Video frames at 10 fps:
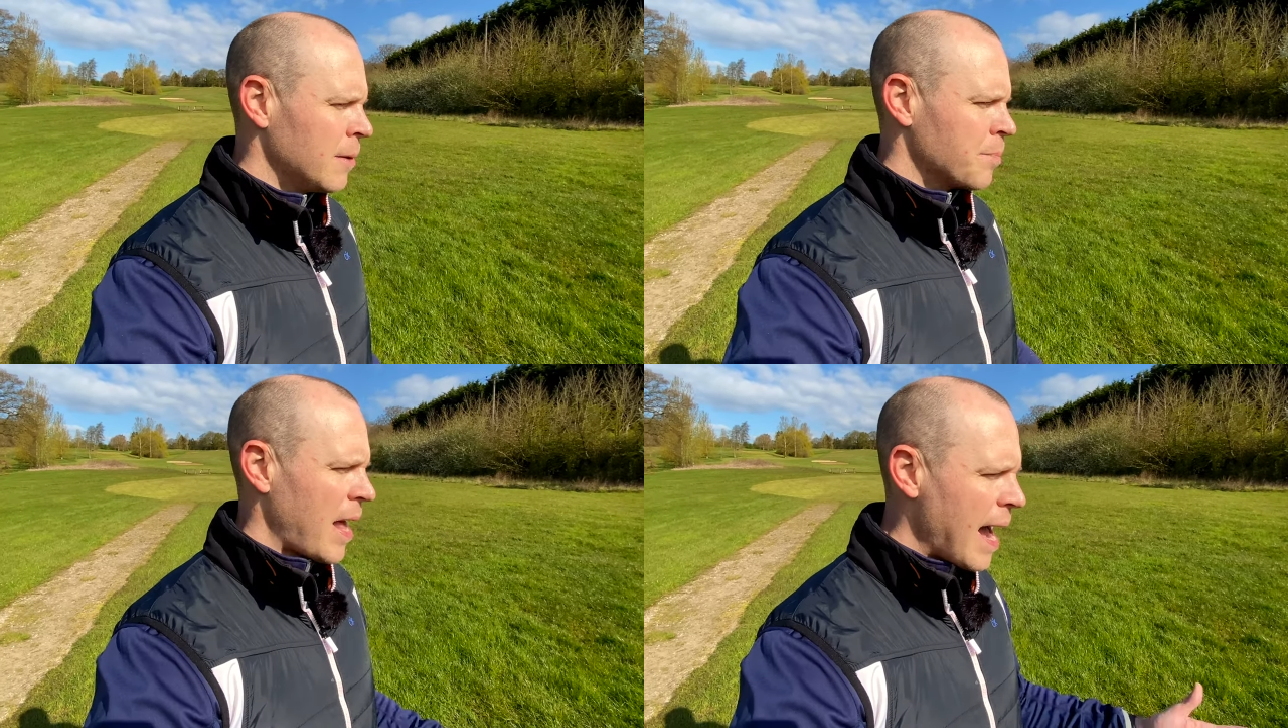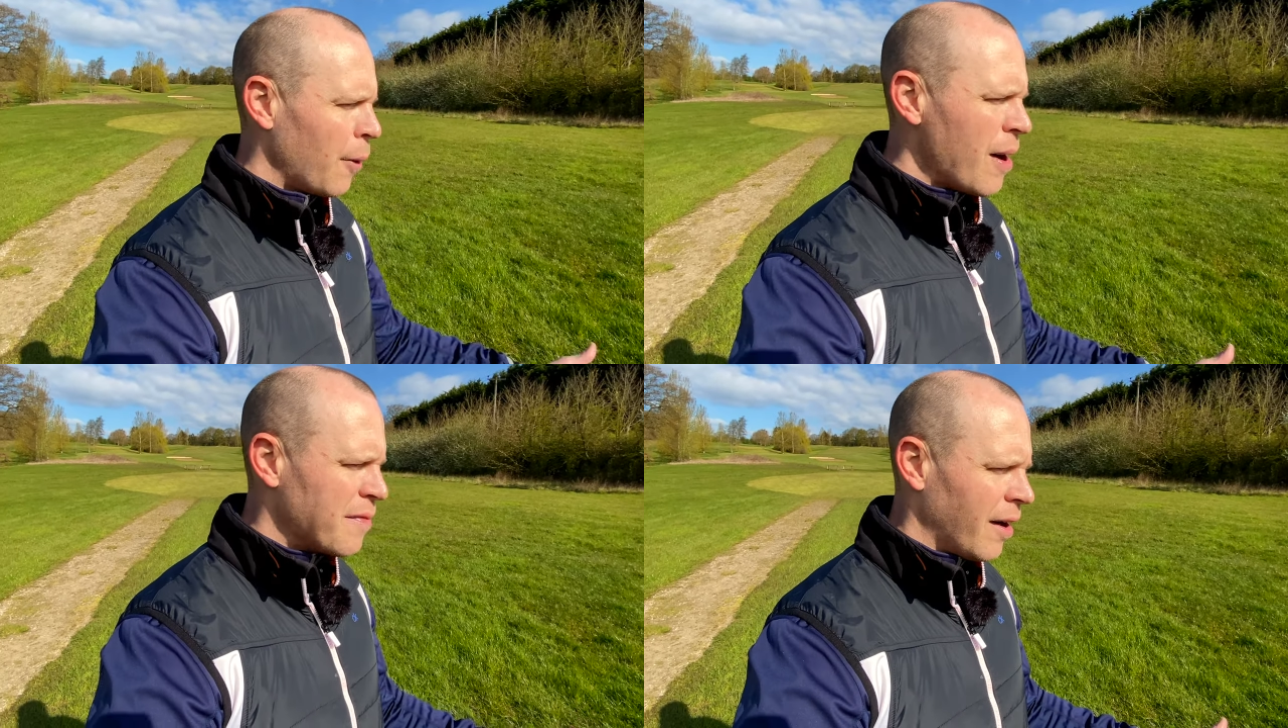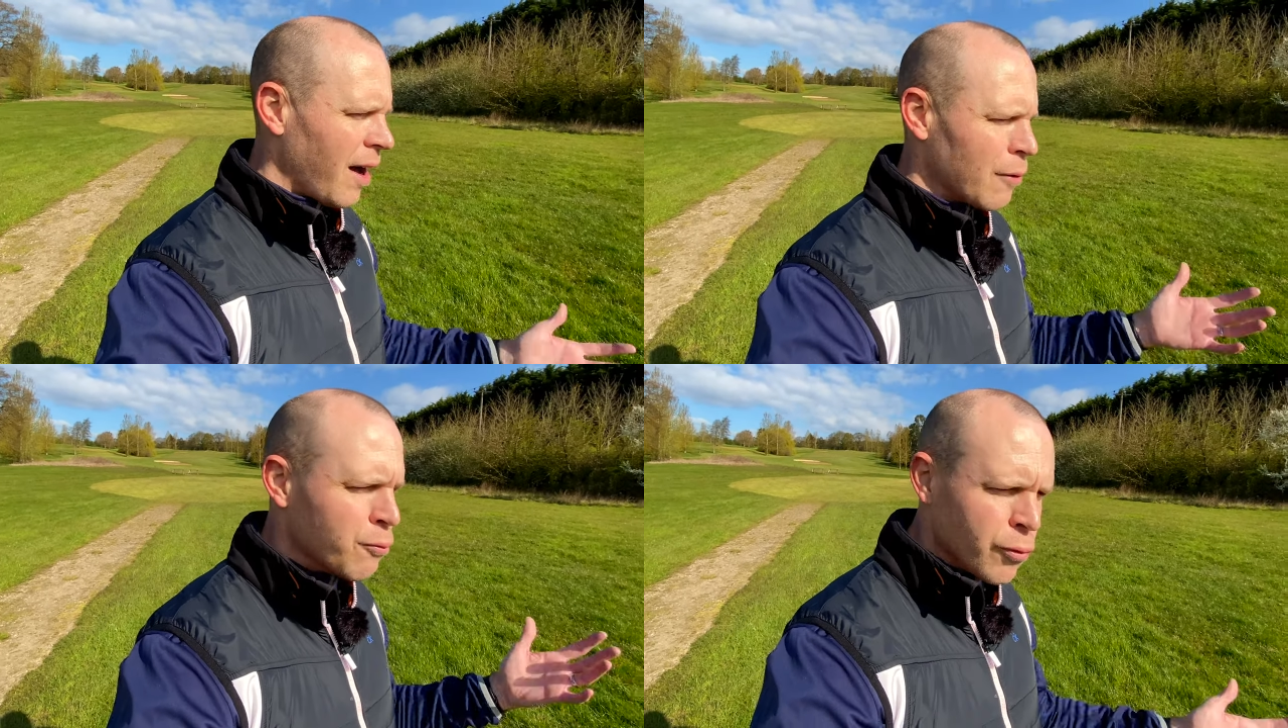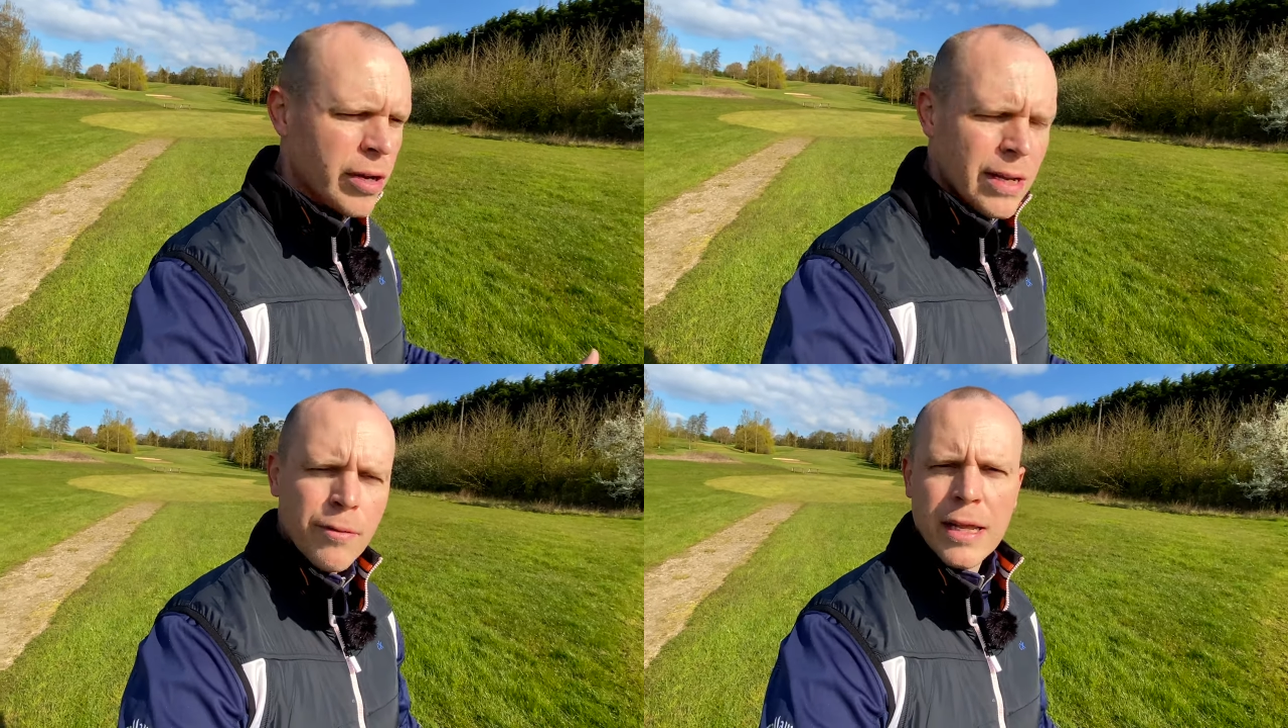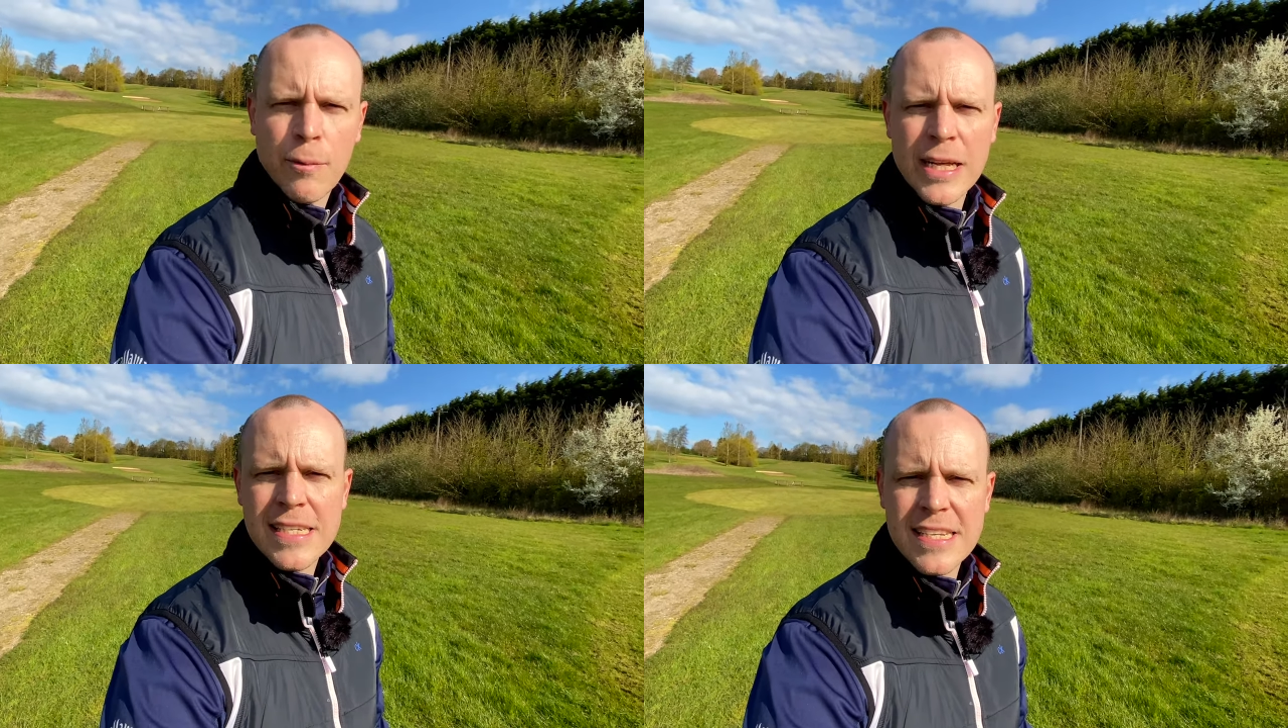However, I really, really
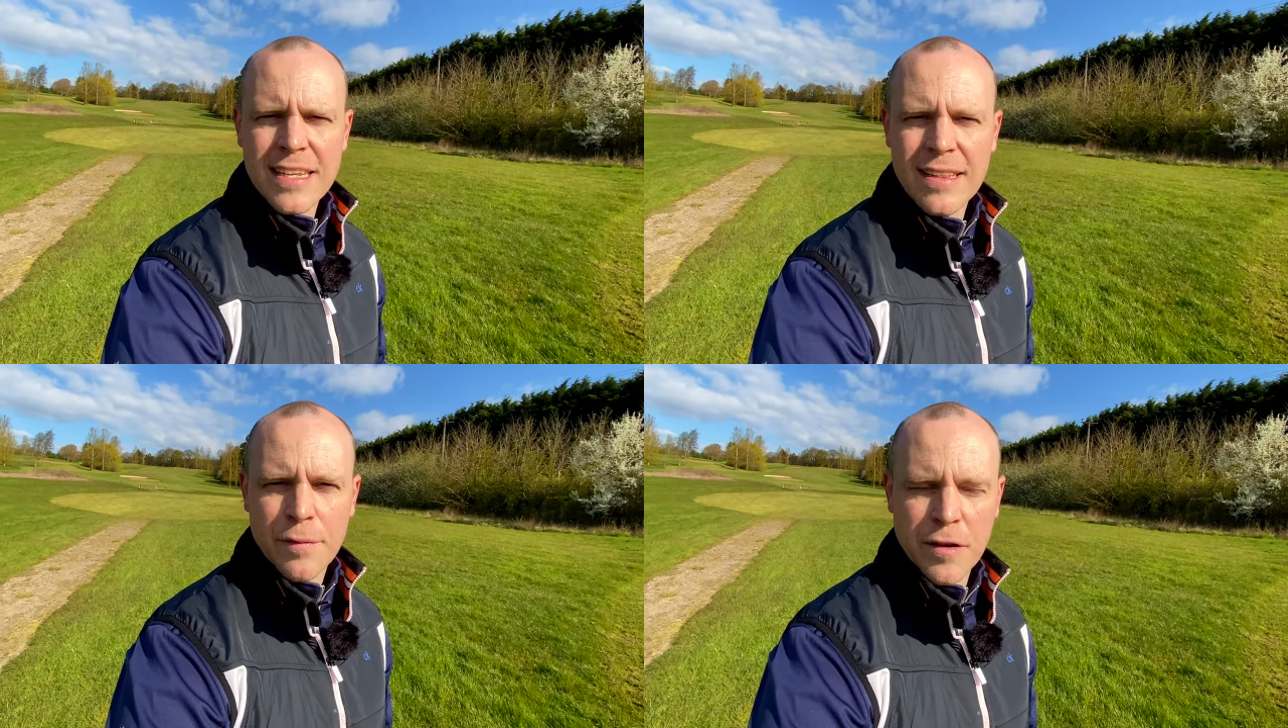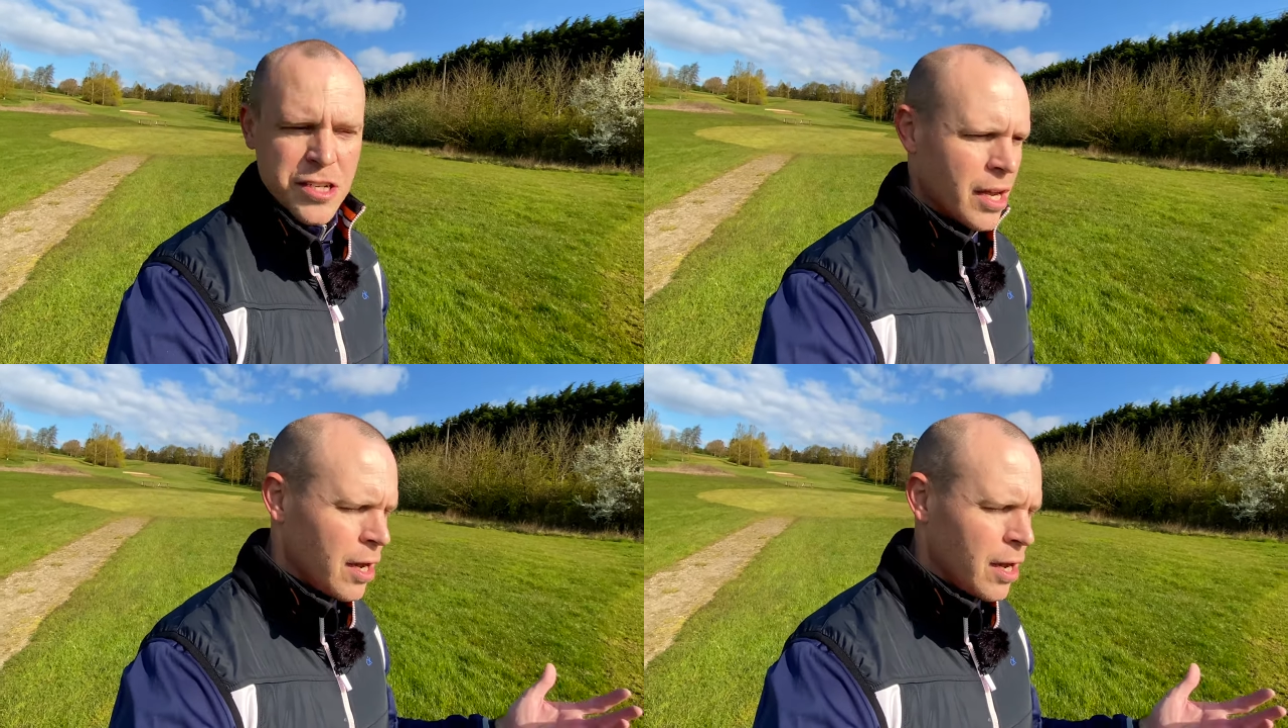wanted to see the difference